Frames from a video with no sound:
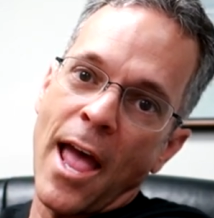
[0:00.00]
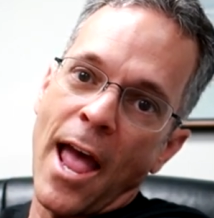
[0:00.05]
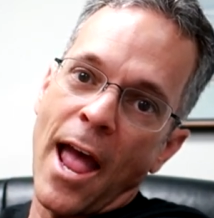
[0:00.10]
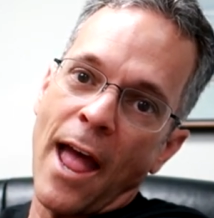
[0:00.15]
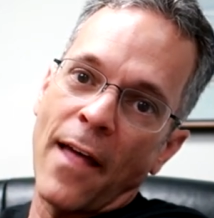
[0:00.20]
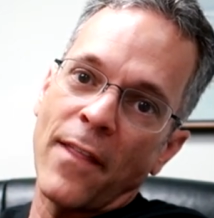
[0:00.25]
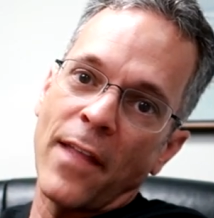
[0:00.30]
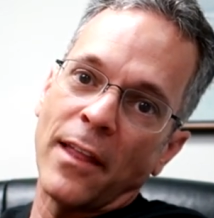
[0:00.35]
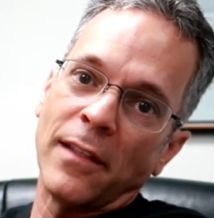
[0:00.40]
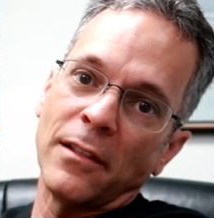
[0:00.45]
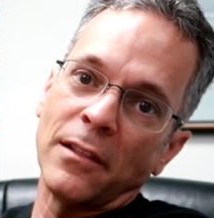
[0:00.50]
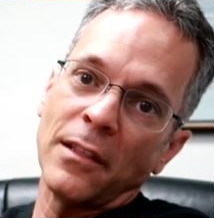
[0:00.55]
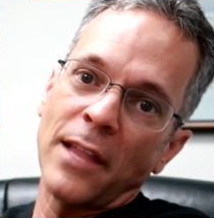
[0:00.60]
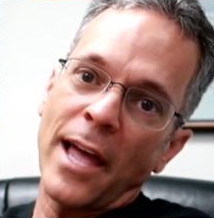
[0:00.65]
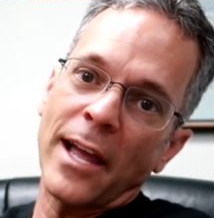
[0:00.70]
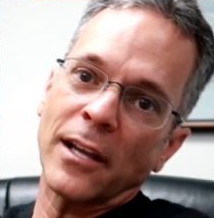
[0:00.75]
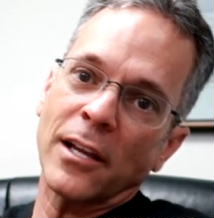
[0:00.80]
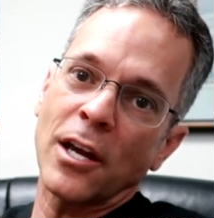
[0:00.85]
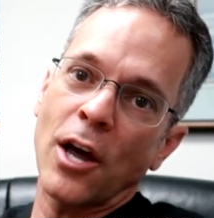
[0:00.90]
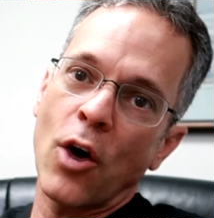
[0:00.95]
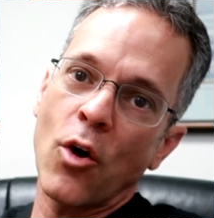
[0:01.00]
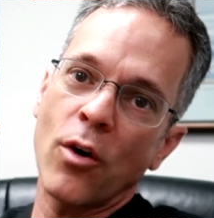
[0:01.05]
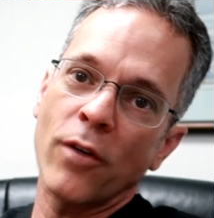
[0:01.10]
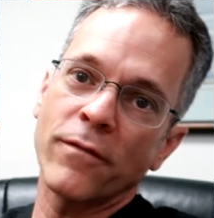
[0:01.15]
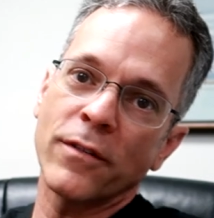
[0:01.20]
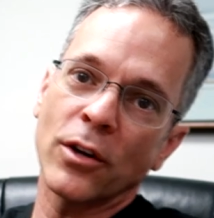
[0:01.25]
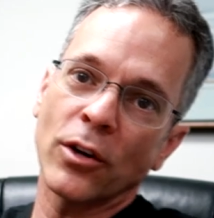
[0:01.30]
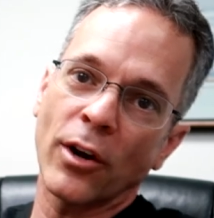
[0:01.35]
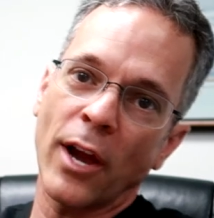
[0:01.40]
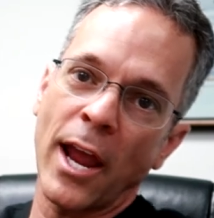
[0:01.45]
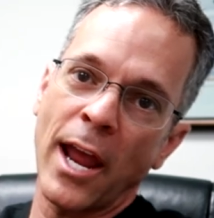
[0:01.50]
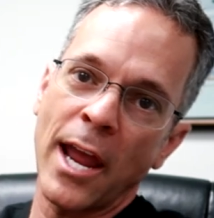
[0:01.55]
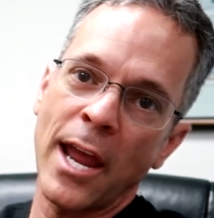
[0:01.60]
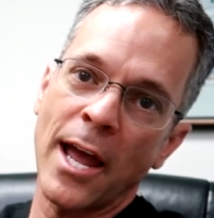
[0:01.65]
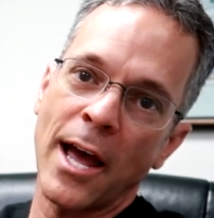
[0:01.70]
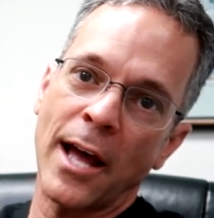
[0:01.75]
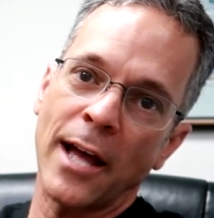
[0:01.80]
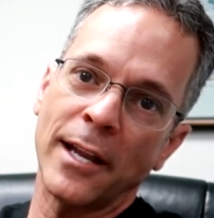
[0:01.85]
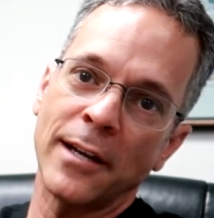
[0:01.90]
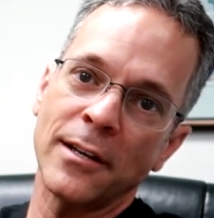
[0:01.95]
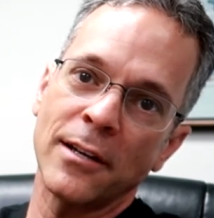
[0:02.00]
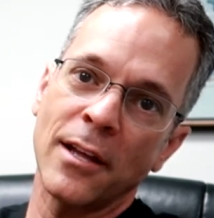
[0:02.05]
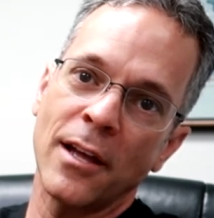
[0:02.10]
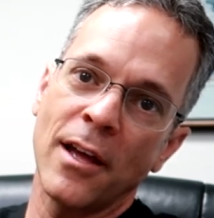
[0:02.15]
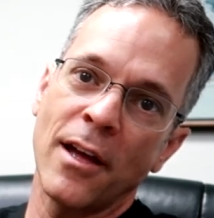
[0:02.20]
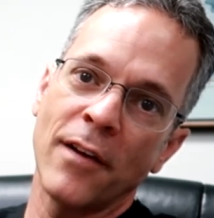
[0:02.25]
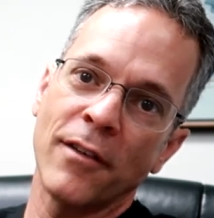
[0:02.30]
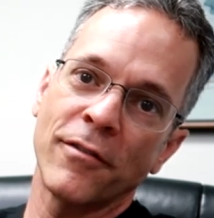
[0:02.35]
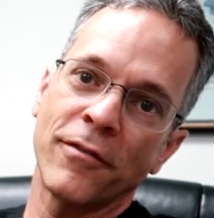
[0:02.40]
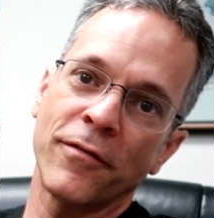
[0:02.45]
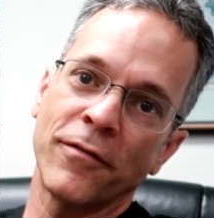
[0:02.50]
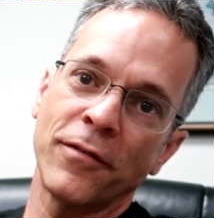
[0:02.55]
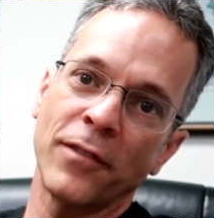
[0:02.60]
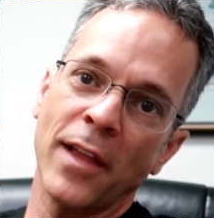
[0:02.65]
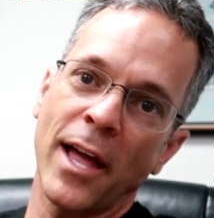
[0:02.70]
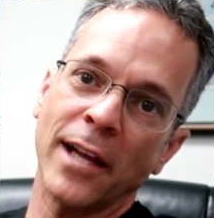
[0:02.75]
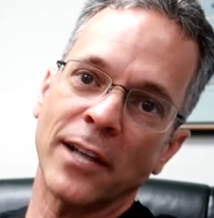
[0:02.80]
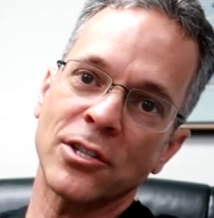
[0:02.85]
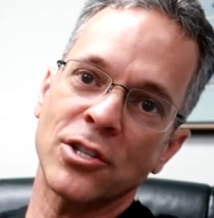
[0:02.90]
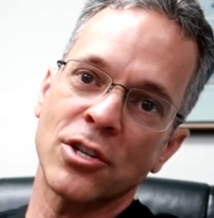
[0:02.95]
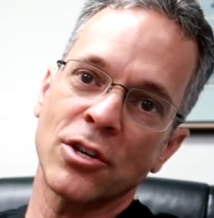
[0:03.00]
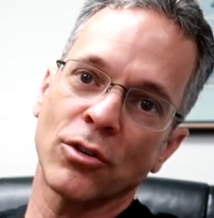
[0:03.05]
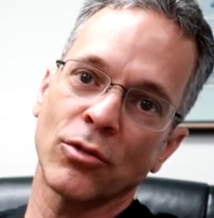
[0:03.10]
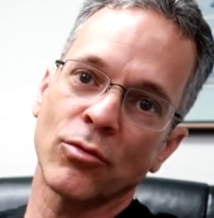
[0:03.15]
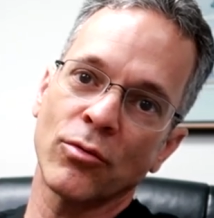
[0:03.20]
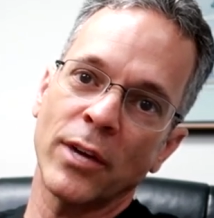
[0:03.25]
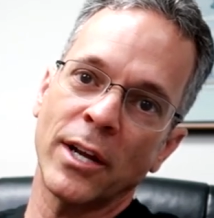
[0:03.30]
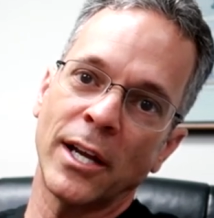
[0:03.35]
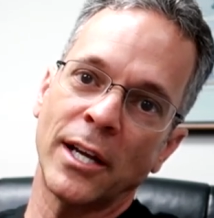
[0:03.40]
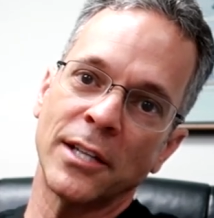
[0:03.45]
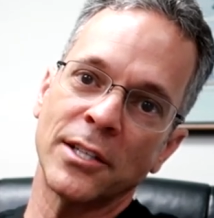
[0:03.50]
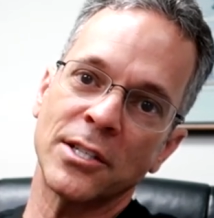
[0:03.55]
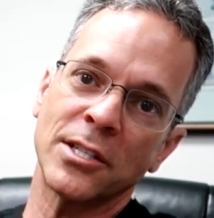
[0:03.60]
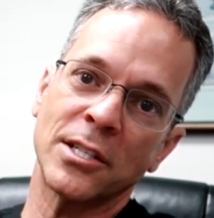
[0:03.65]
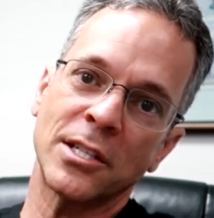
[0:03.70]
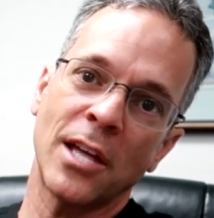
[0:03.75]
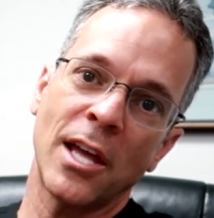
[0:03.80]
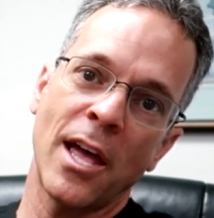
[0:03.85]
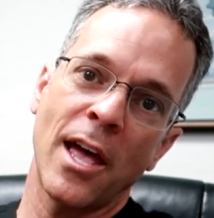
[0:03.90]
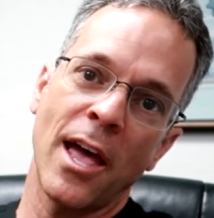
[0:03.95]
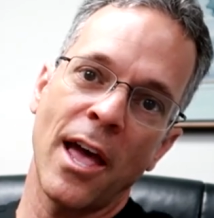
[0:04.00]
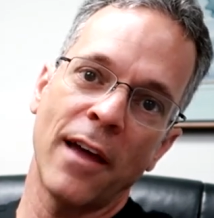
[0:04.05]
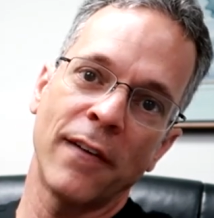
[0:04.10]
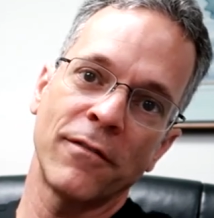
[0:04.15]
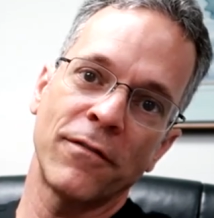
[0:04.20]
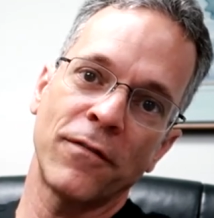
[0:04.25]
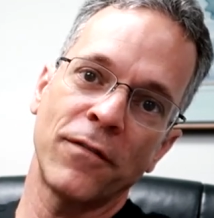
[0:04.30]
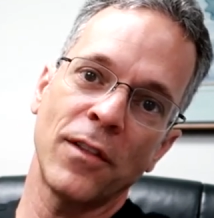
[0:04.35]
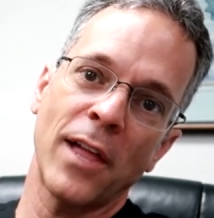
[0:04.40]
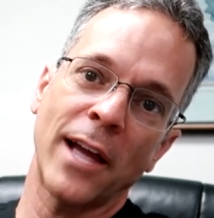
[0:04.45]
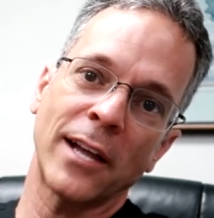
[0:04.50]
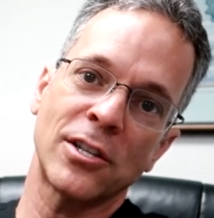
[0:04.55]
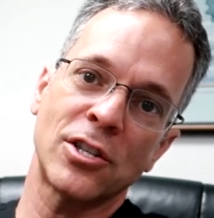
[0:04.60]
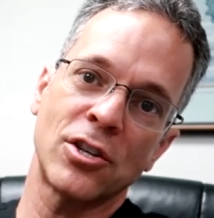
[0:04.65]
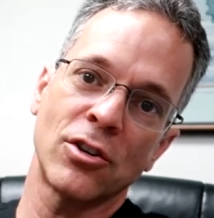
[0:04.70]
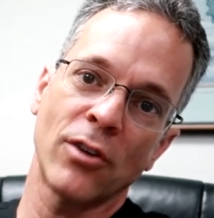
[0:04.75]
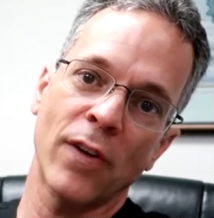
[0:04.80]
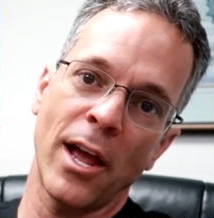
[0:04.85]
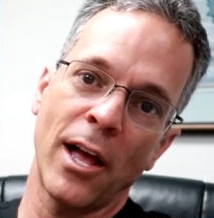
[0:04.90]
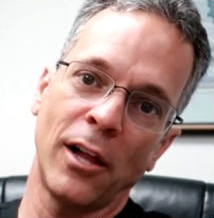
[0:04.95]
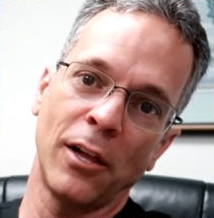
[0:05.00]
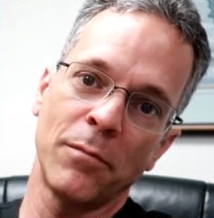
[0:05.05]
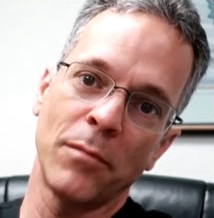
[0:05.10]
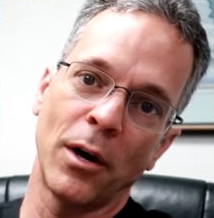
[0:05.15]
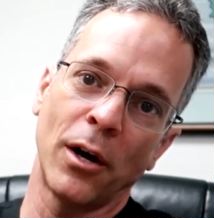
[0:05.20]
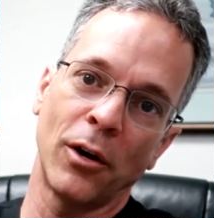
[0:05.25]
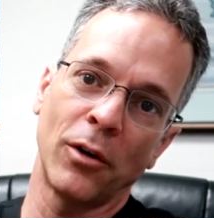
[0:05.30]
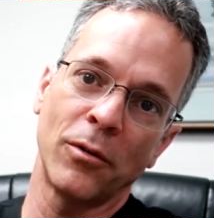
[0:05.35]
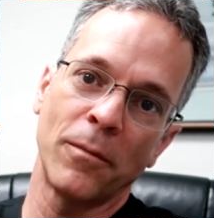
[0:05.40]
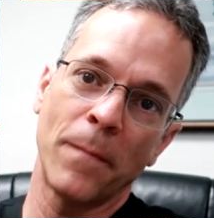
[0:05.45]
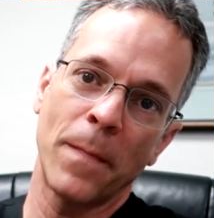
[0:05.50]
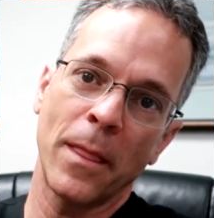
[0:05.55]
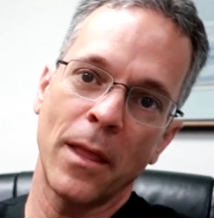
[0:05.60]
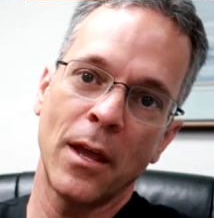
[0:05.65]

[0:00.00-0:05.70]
and then let go of your hand, flex your wrist, and flex your elbow.